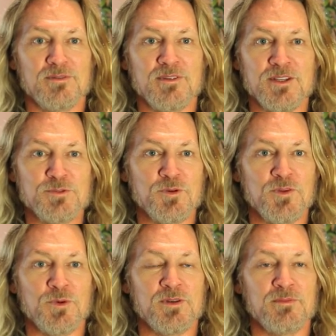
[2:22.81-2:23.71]
this
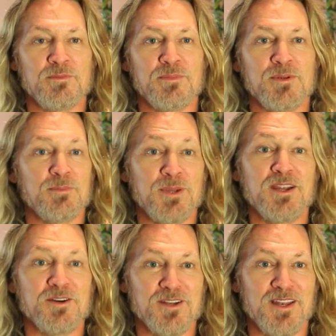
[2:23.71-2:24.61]
movie wouldn't be
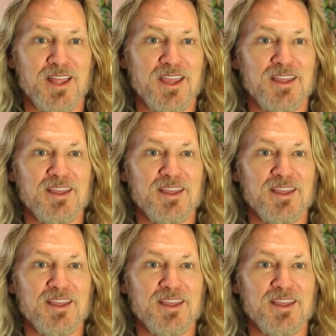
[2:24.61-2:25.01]
here today.